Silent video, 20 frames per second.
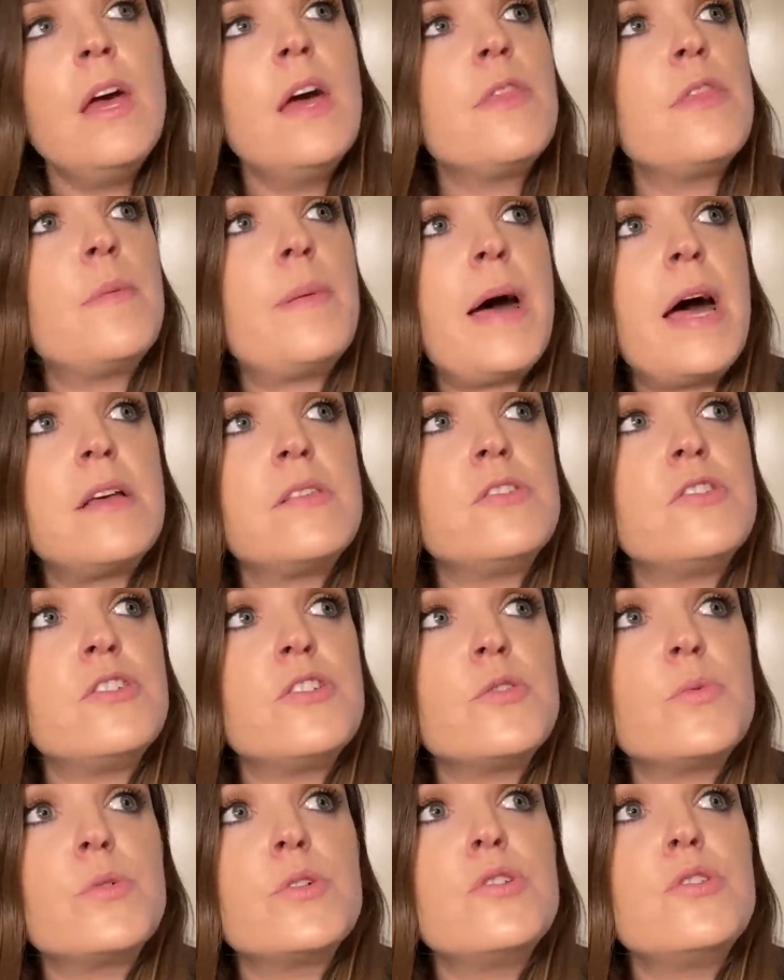The
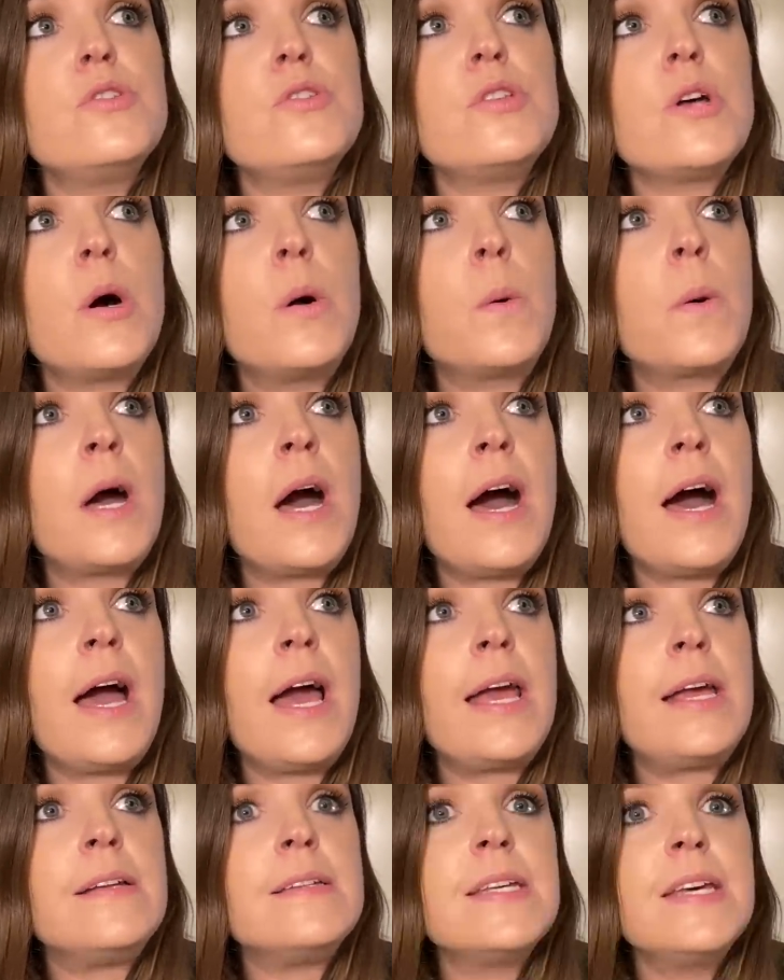passengers were so
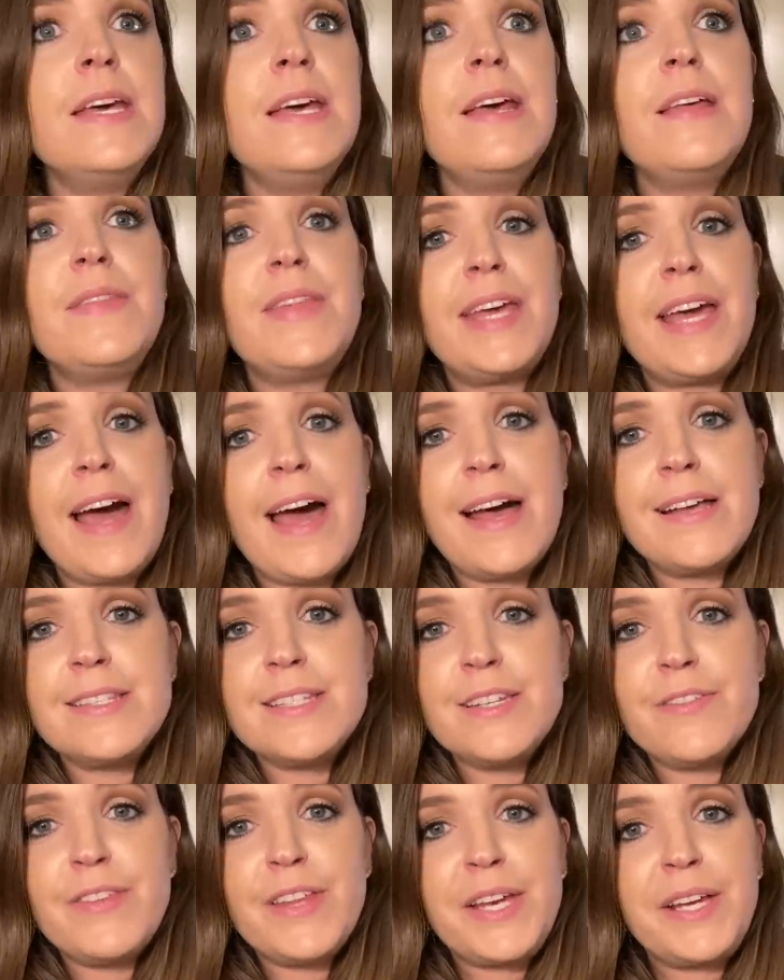kind. They
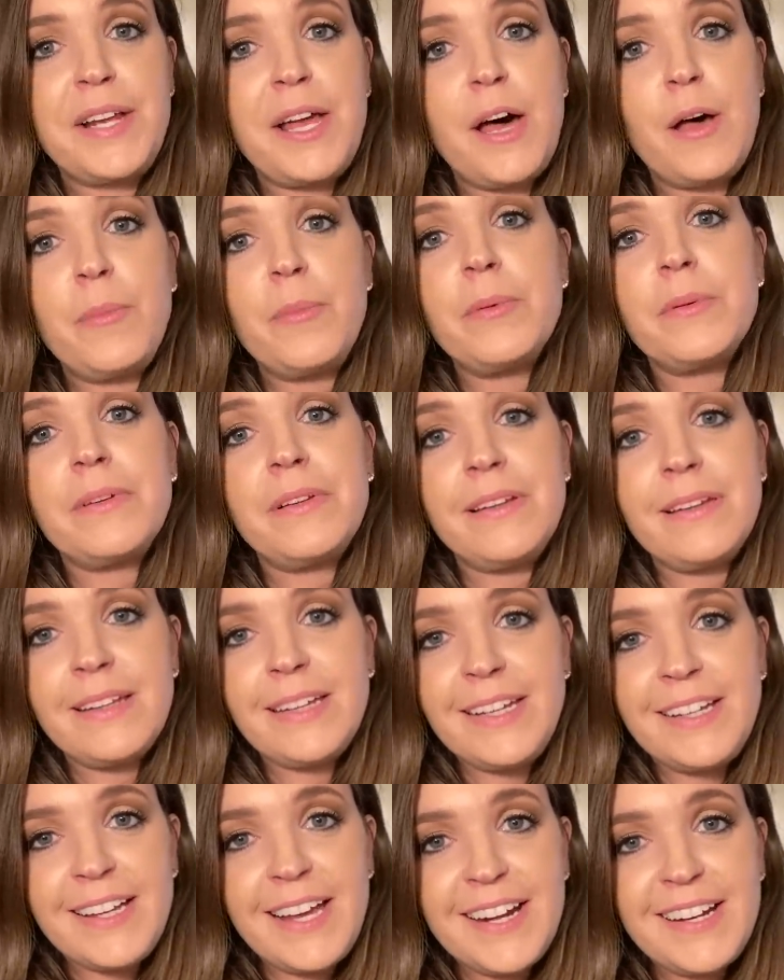asked if they could help
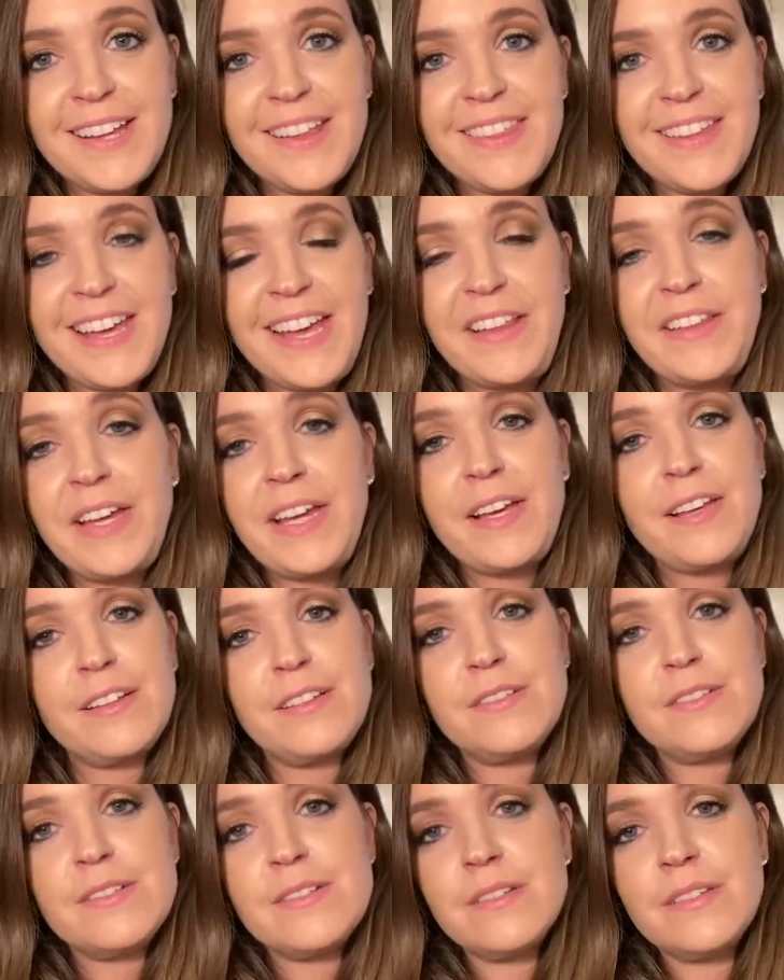clean anything, like
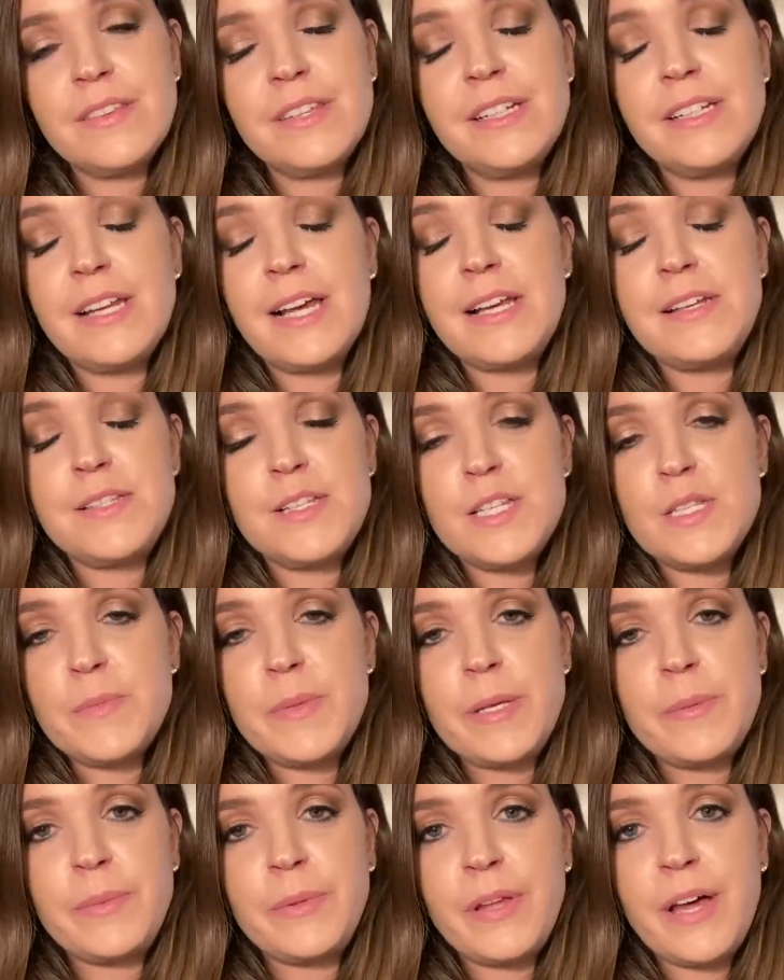the nicest
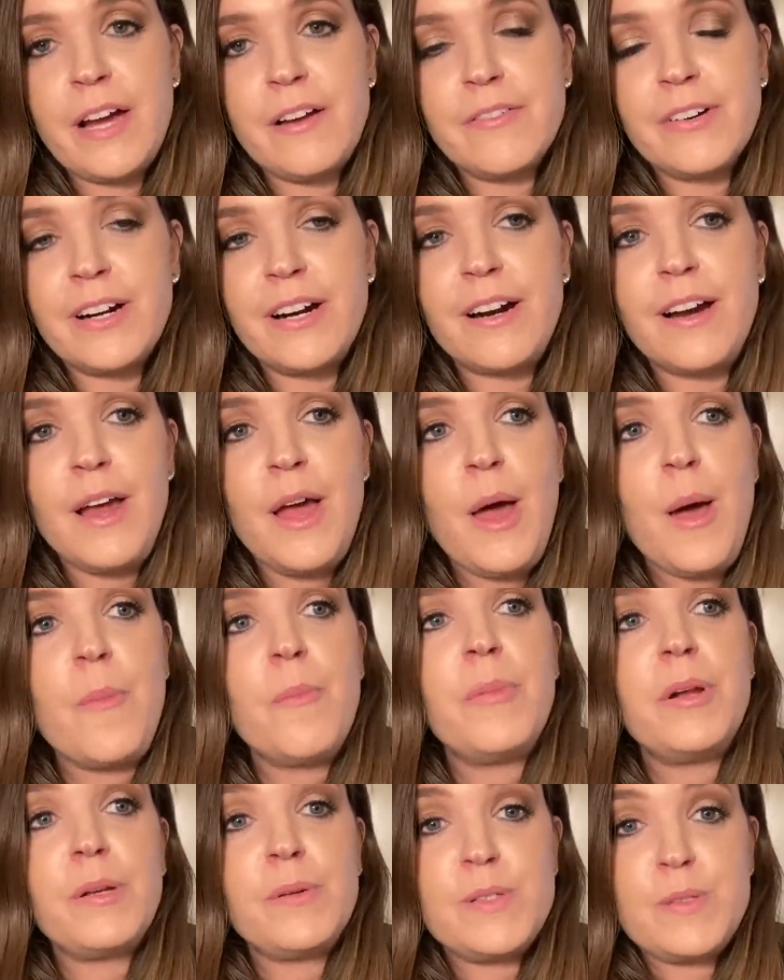people ever,
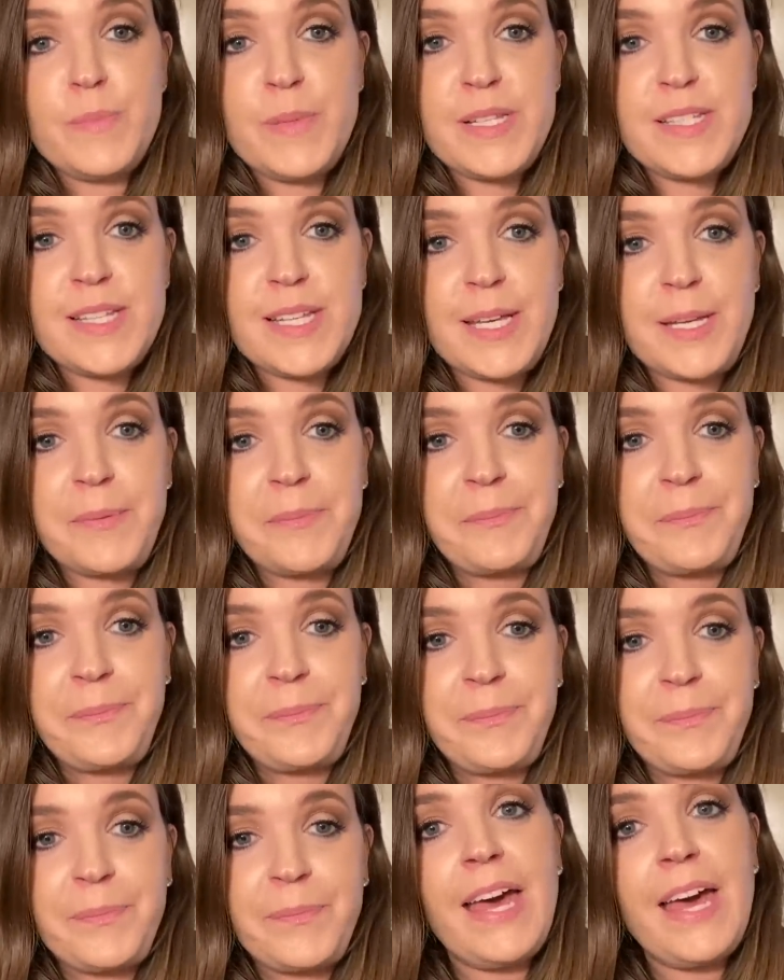but it was busy
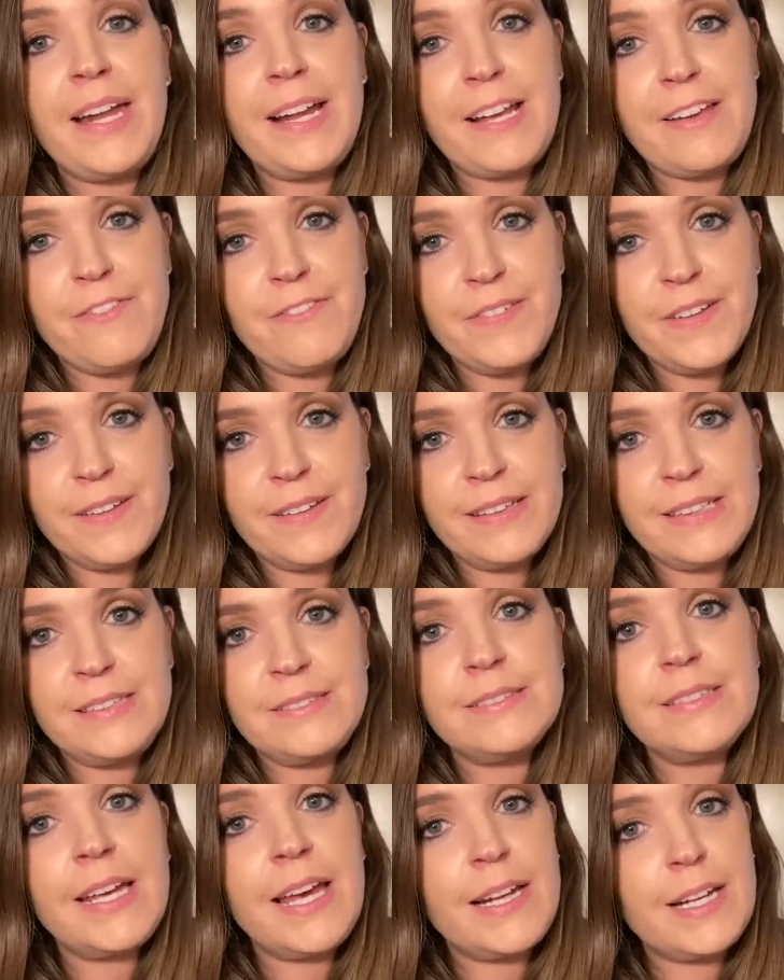and I feel it
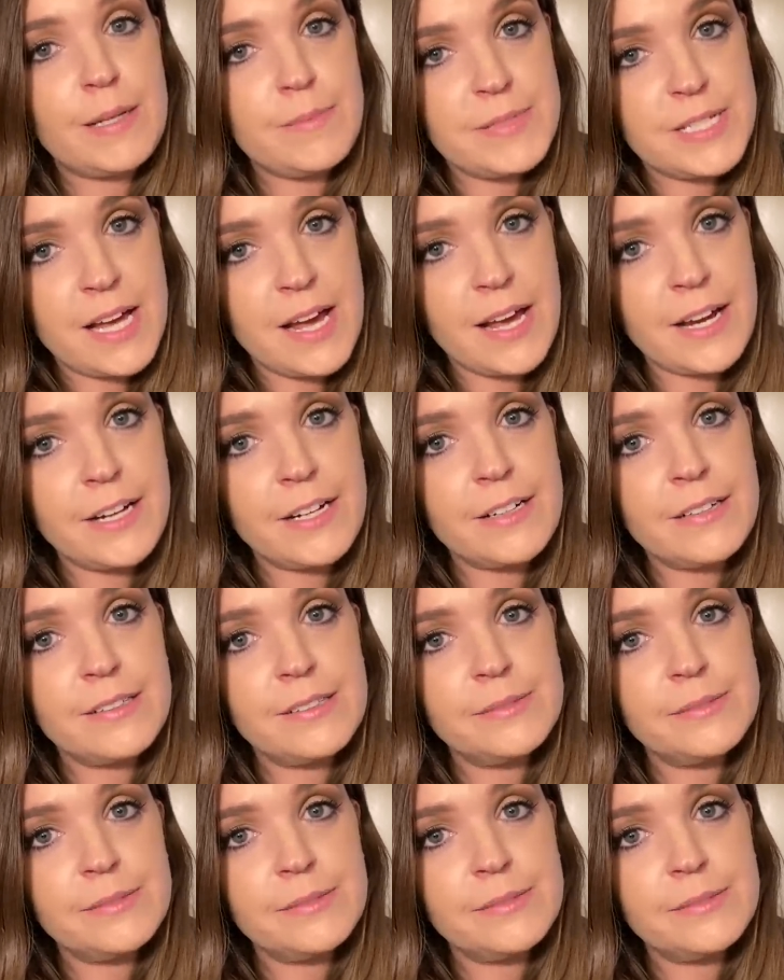and I'm tired.